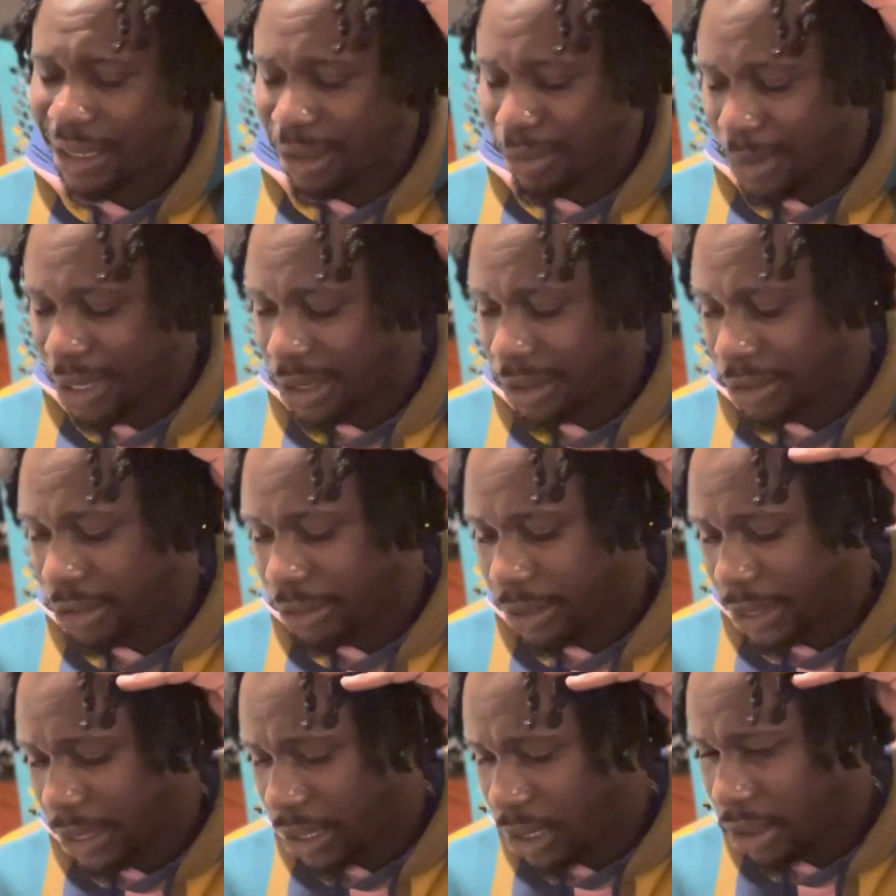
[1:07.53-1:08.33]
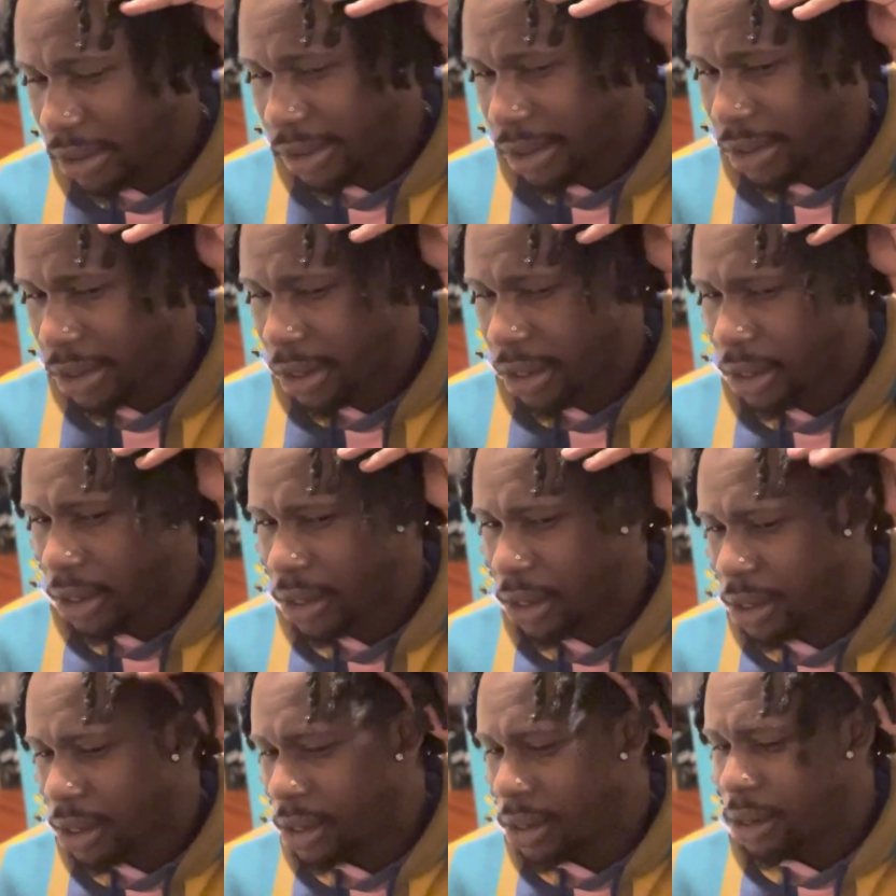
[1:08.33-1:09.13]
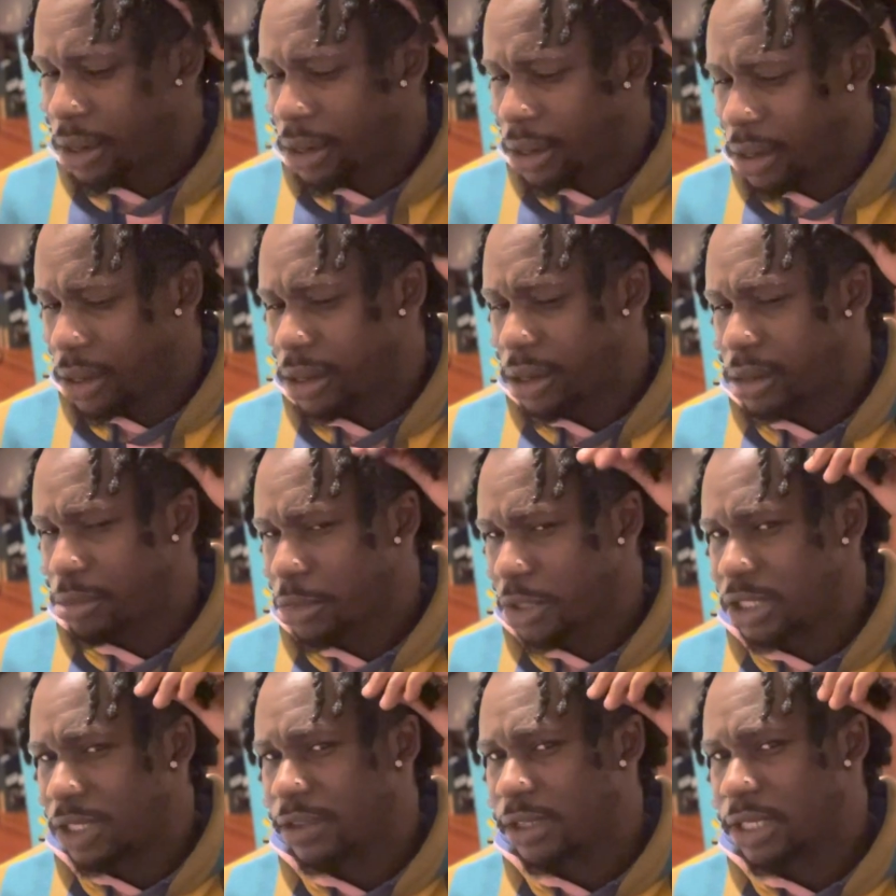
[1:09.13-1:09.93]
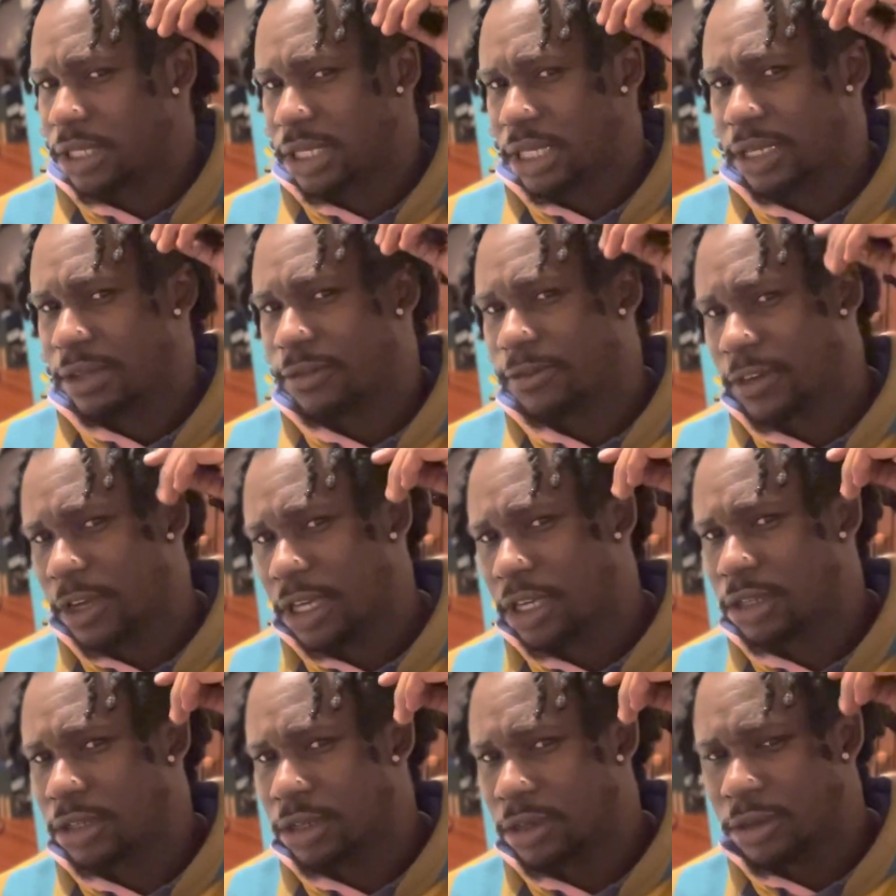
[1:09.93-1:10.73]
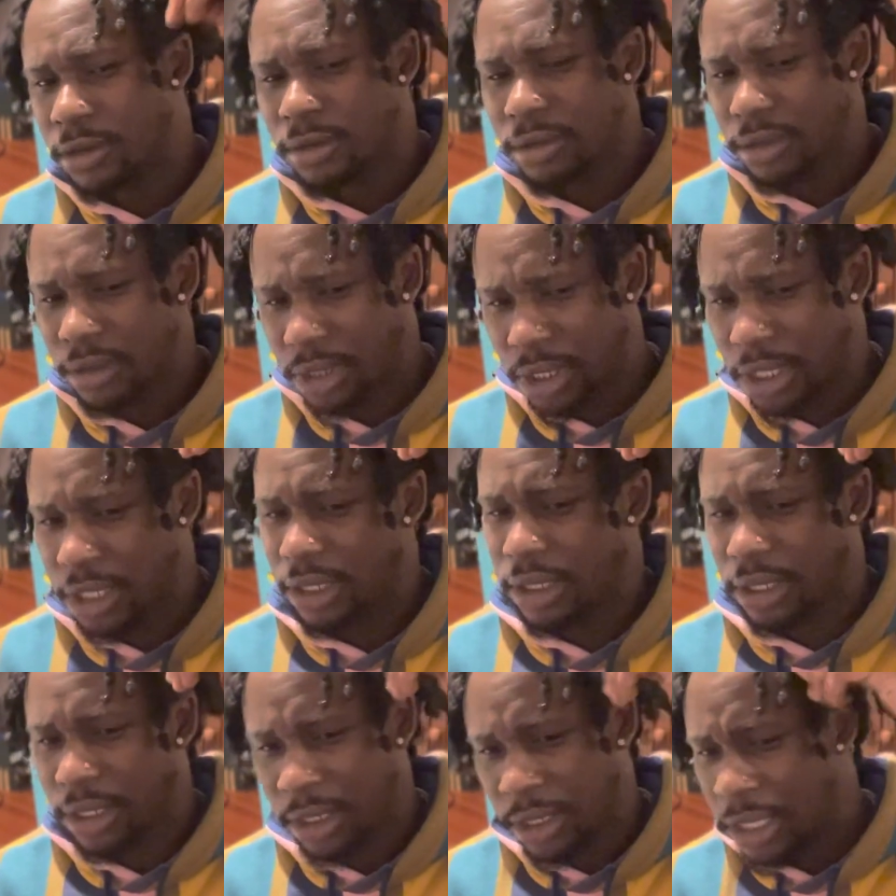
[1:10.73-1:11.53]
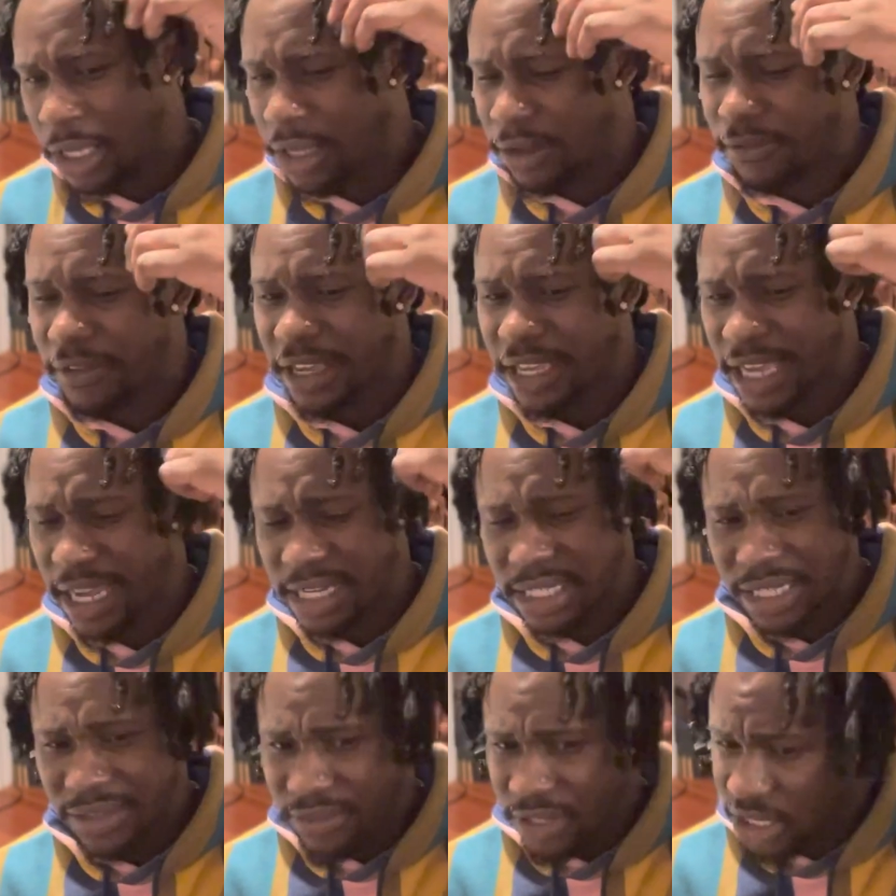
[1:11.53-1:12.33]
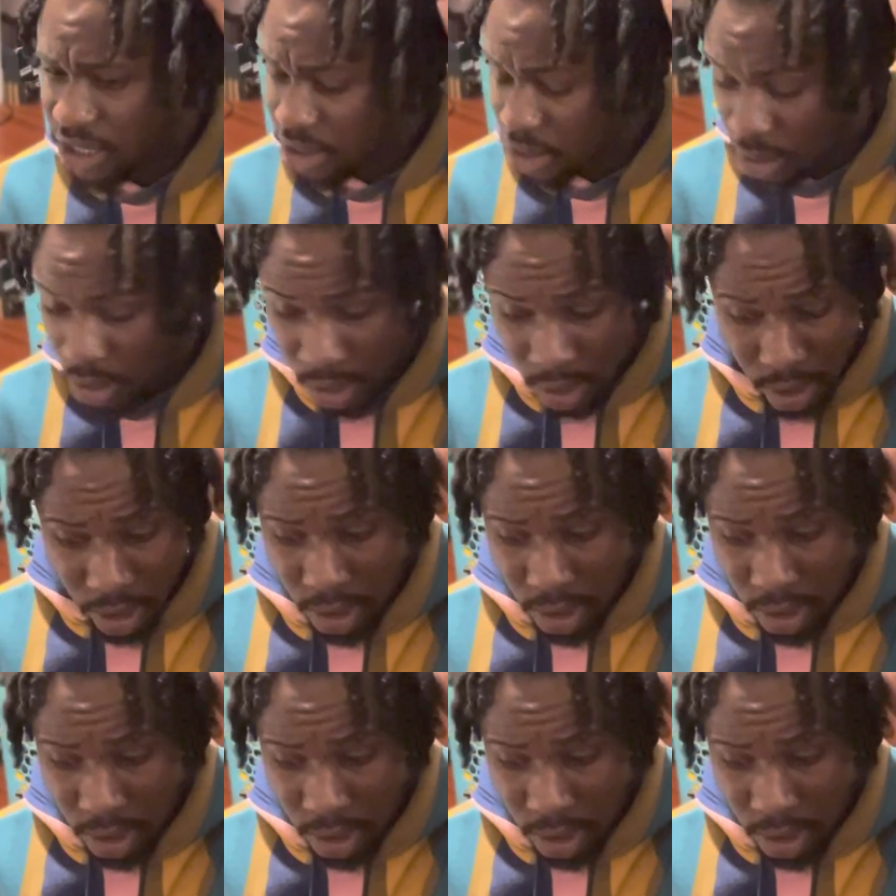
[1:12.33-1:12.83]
I'm like, okay. Let me see if there's any fake, you know, any fake activities.